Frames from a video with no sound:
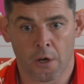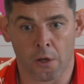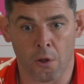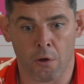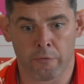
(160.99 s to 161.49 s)

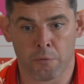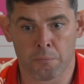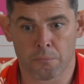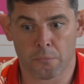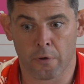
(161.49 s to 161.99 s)
a lot of
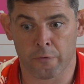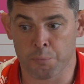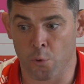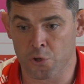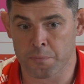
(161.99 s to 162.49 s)
them have
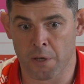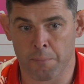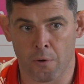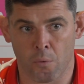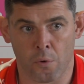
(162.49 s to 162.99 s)
spoke to me
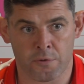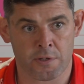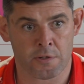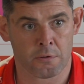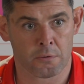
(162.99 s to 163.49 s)
about
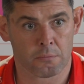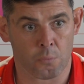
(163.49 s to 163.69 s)
wanting to